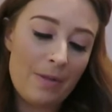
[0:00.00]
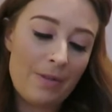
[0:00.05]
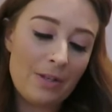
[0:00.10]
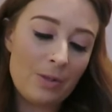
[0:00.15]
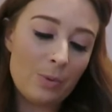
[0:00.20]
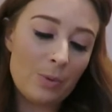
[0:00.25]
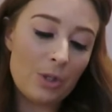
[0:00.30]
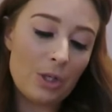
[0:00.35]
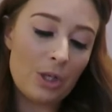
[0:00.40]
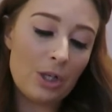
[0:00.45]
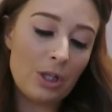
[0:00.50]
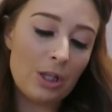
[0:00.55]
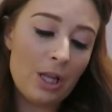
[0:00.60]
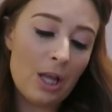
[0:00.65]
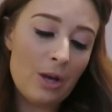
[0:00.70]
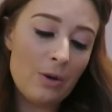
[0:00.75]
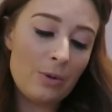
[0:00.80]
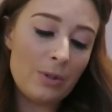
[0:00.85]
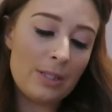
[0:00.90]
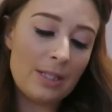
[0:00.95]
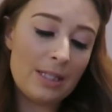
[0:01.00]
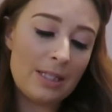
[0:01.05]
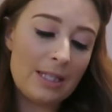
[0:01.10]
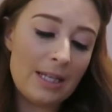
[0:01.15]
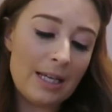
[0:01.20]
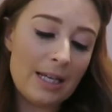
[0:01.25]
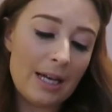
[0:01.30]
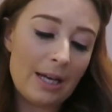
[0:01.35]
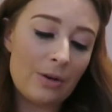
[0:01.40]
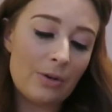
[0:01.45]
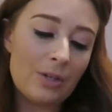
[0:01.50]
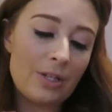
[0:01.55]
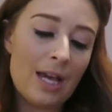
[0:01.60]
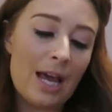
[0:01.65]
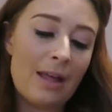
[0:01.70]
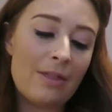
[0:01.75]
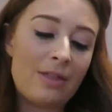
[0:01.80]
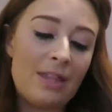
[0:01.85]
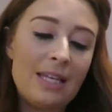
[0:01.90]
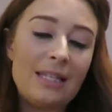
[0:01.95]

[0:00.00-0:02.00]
and this was the closest thing I could get.